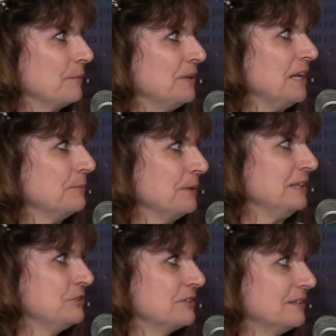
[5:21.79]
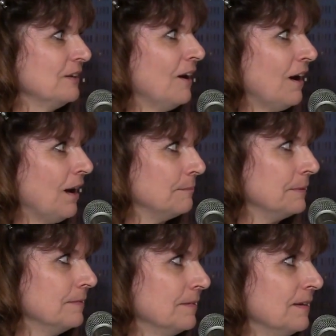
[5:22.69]
When he reached the top,
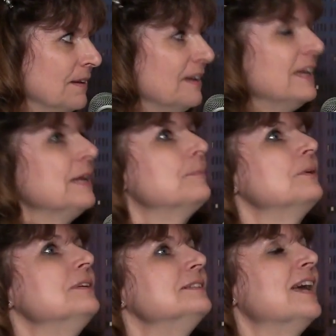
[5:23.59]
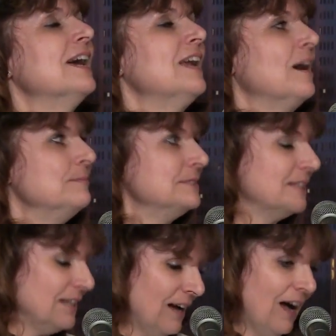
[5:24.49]
he put his head up and
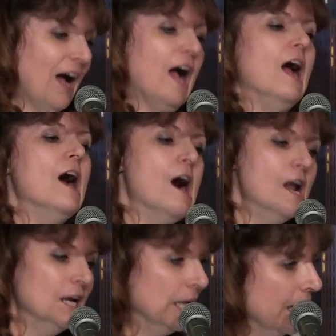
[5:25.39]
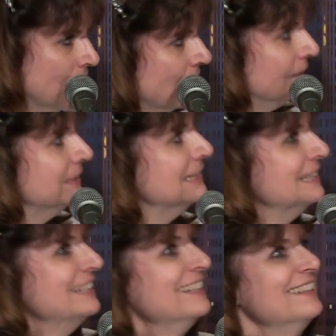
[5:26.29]
said, "Hi, honey."
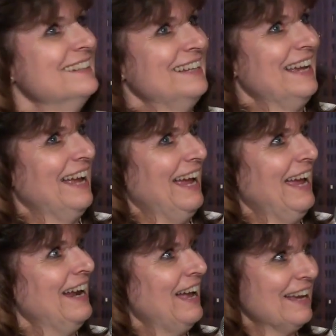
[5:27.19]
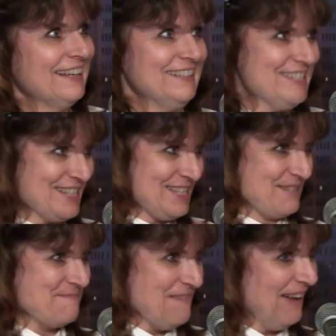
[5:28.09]
And I could just
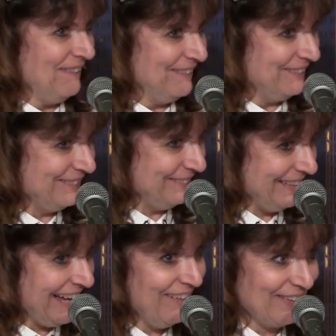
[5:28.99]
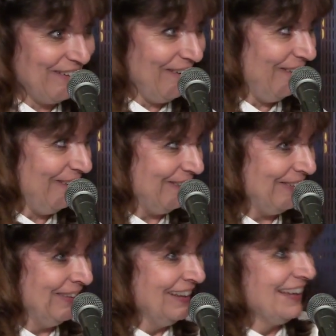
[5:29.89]
smell the
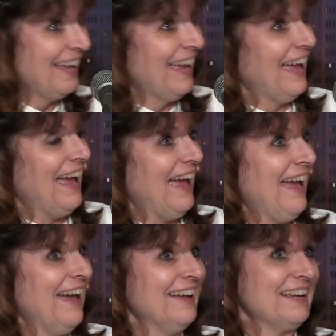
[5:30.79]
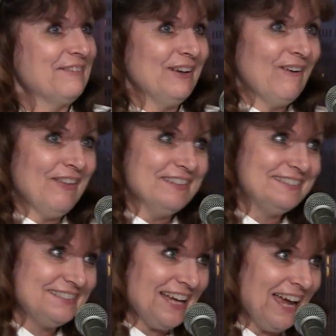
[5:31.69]
alcohol. And he went on the
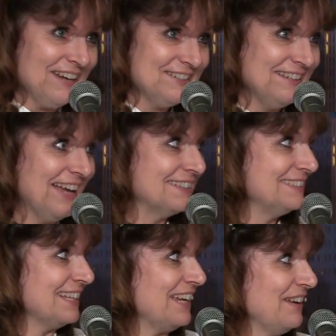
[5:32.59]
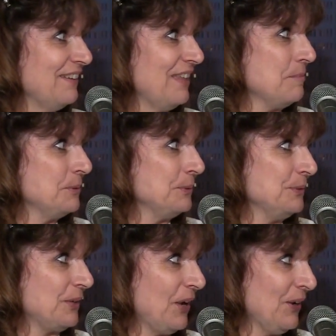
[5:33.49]
stage, and next thing you know, they pulled
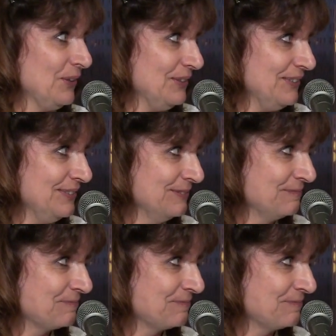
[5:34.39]
the curtain.